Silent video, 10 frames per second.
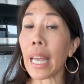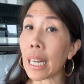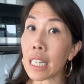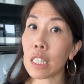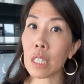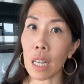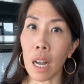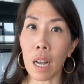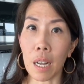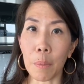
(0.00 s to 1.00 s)
It is
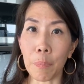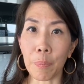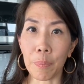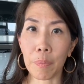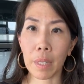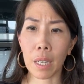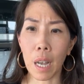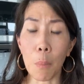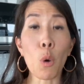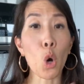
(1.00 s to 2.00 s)
a
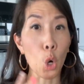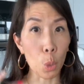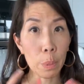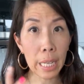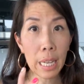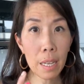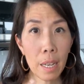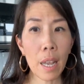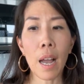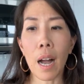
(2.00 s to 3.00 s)
more
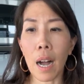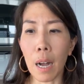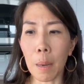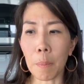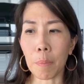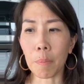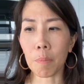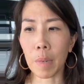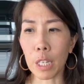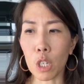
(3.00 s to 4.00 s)
herbally
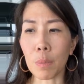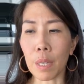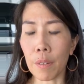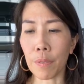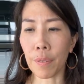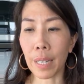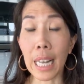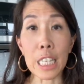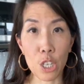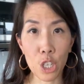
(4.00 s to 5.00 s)
in terms of
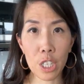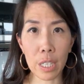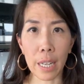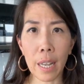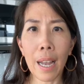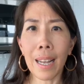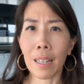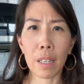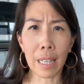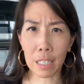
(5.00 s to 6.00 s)
additions, like
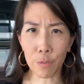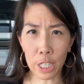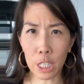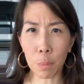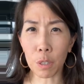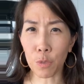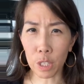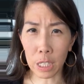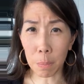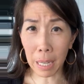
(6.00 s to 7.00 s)
less vegetables
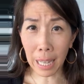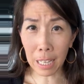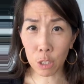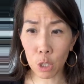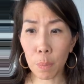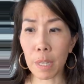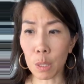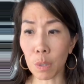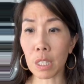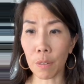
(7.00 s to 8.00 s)
versus my last soup.
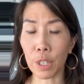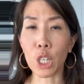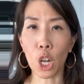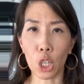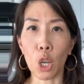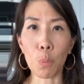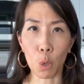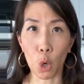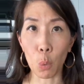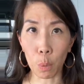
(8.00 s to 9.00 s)
This one's definitely got a lot
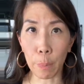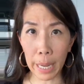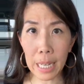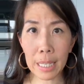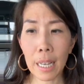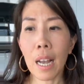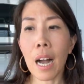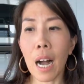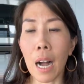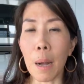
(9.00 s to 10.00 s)
more herbal base.
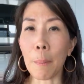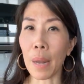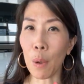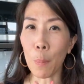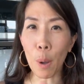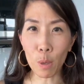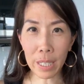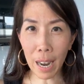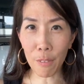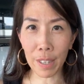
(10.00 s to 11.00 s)
But I will
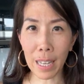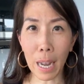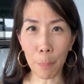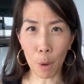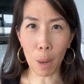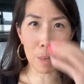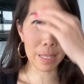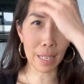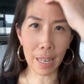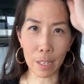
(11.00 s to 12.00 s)
post everything, I
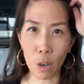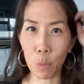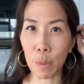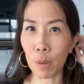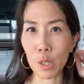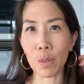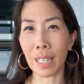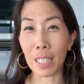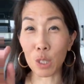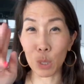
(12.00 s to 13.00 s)
promise. And I know we were doing
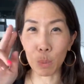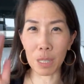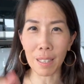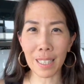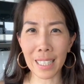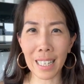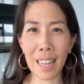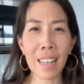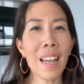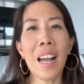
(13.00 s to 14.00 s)
like soup design
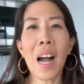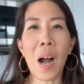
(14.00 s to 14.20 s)
today